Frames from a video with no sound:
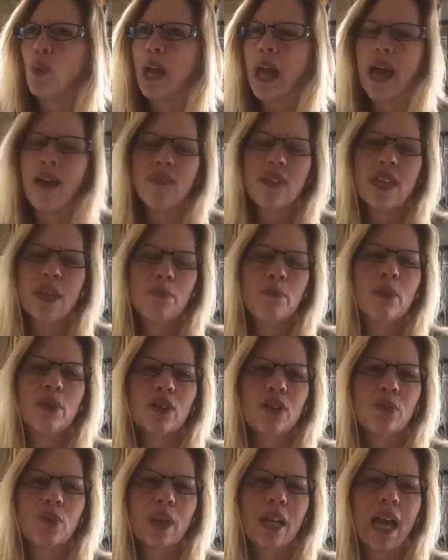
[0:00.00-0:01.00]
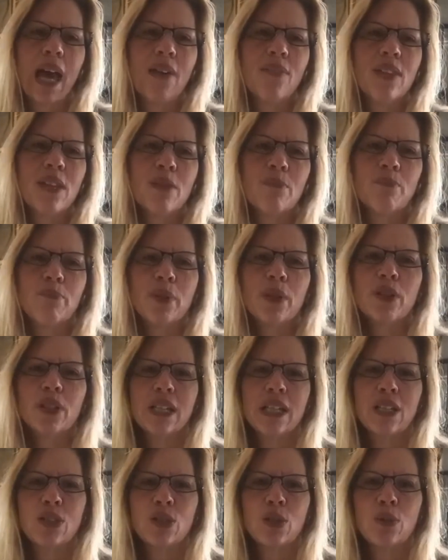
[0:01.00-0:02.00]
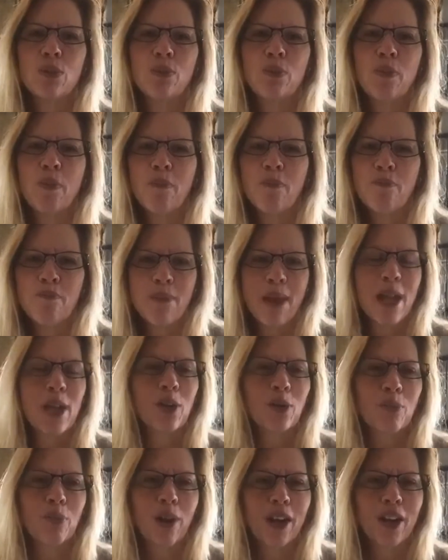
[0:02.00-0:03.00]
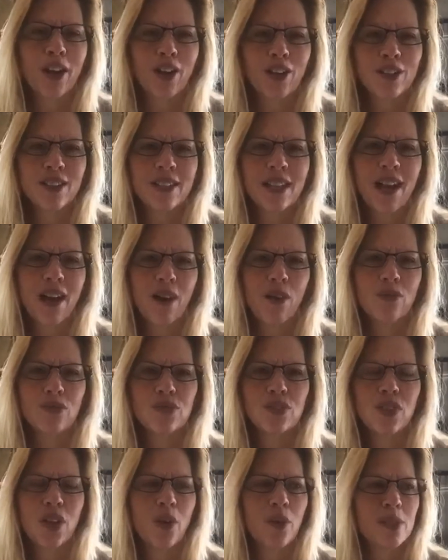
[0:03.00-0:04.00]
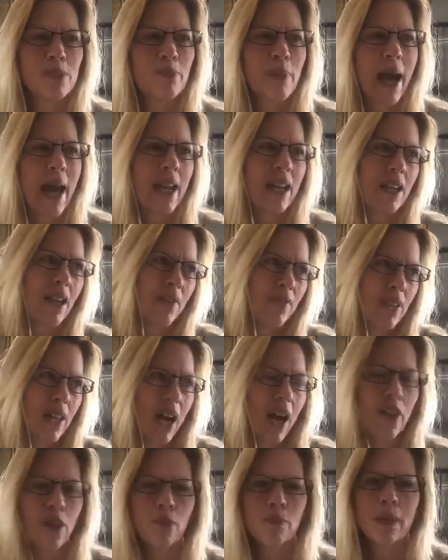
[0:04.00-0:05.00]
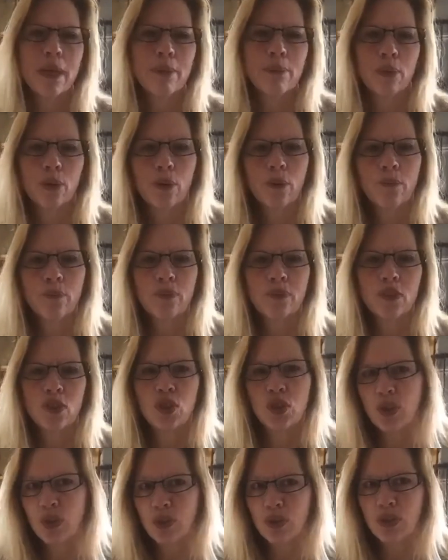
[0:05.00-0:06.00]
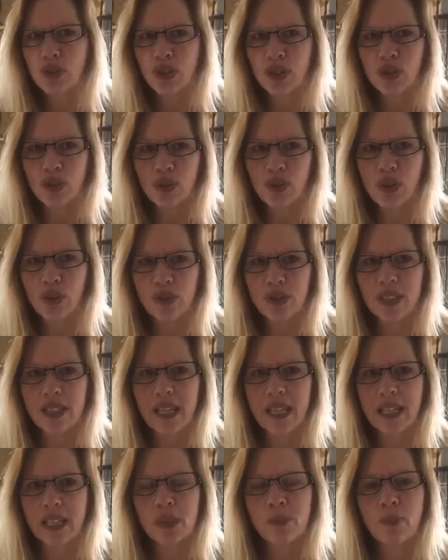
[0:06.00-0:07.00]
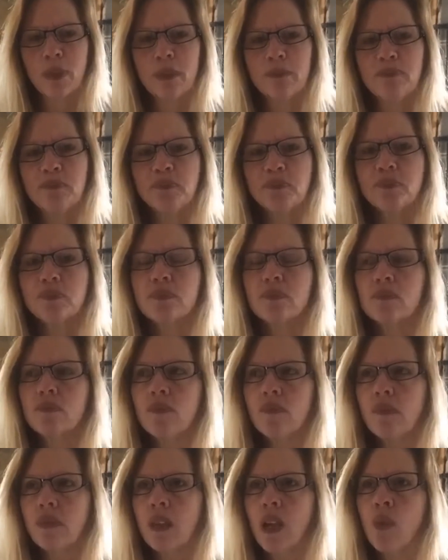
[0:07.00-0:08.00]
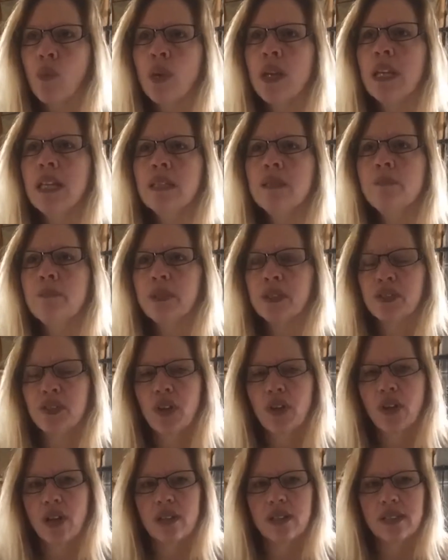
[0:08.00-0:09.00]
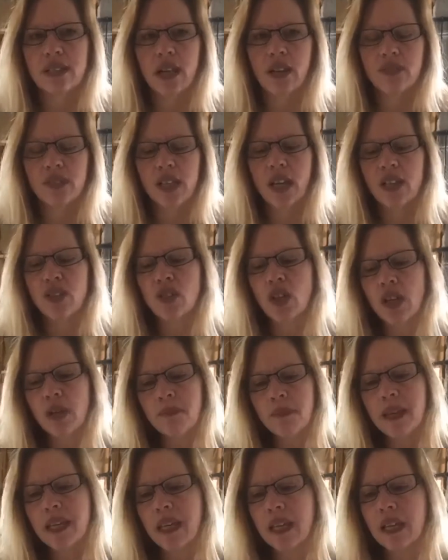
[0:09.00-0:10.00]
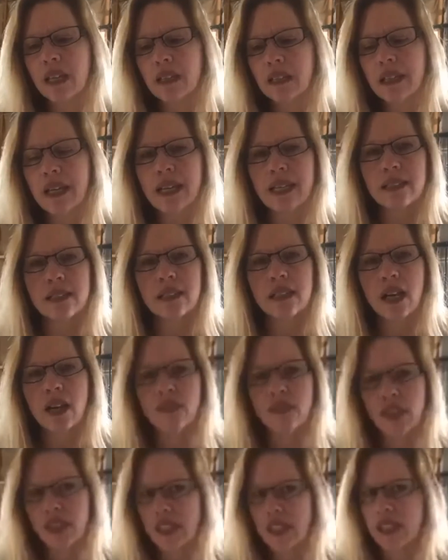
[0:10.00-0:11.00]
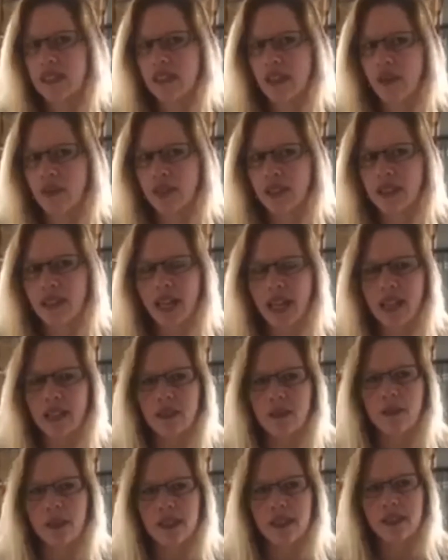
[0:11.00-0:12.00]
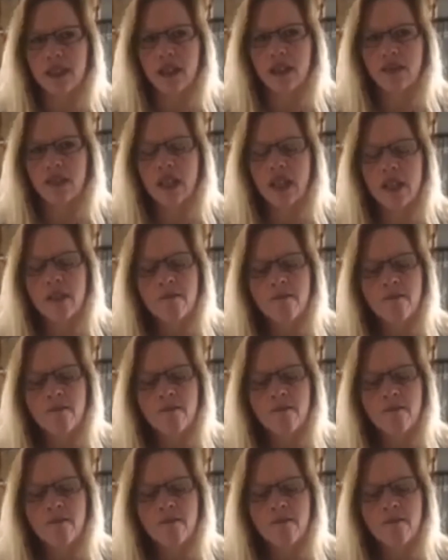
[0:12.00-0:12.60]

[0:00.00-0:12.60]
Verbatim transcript: we have the ability to make or break ourselves. You know, it's bad enough that other people choose to do those things, but we need to build on ourselves. And I started making a list of the things I was saying to myself,